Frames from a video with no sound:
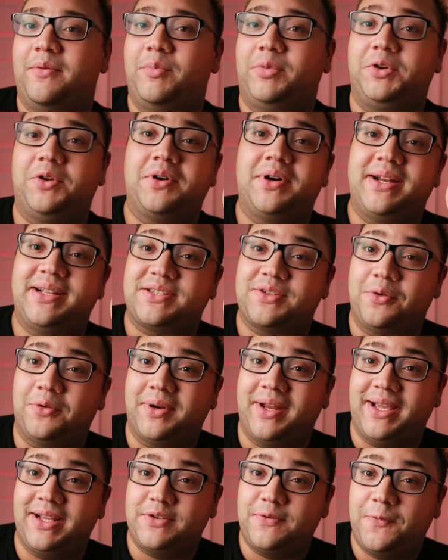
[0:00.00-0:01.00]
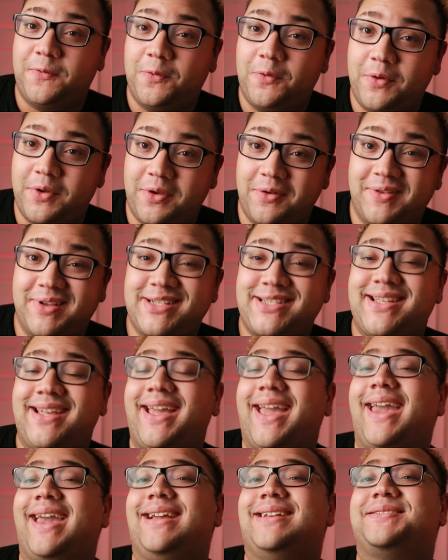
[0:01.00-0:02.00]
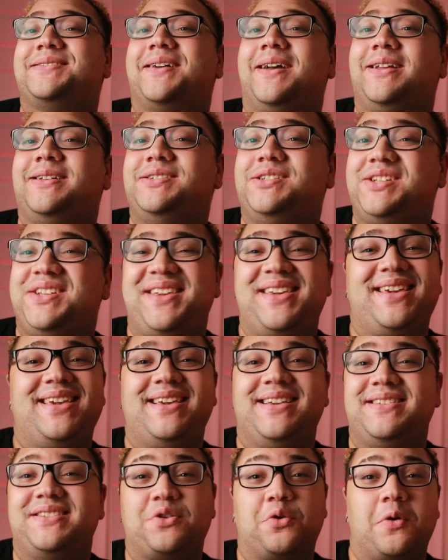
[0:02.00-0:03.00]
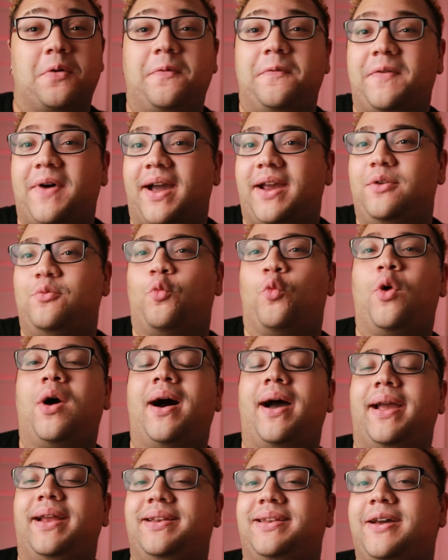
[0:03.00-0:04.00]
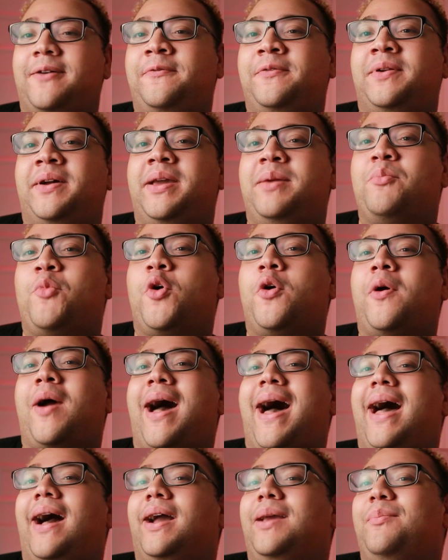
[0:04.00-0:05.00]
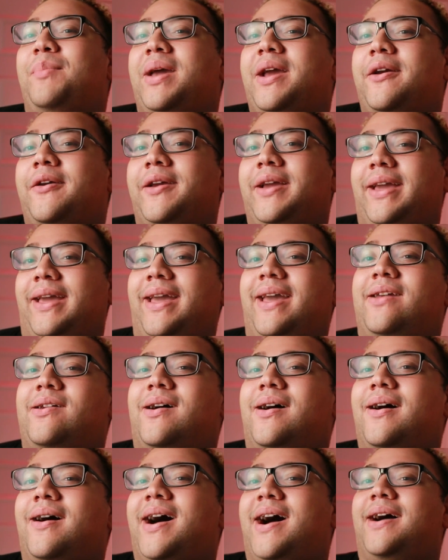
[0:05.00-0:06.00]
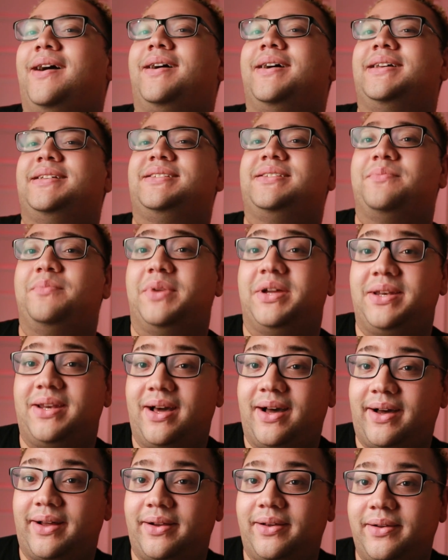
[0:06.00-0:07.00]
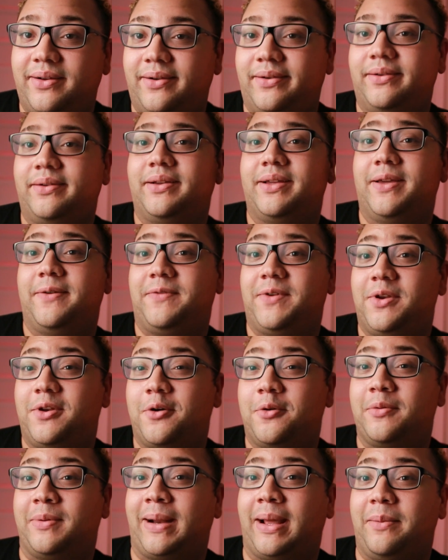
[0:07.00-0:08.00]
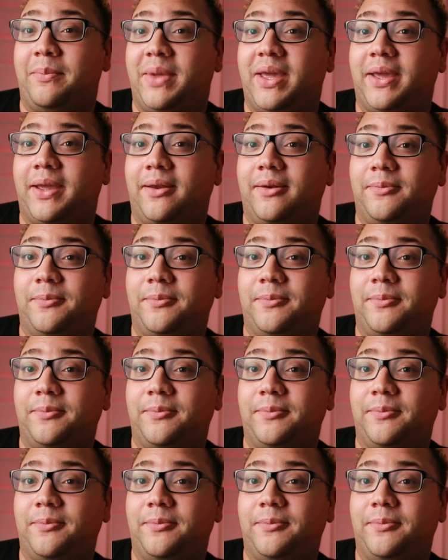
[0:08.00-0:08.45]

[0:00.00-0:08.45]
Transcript: But don't let its old age fool you. This thing aged like cheese or fine wine. Definitely more Halle Berry and a lot less Madonna, if you know what I mean.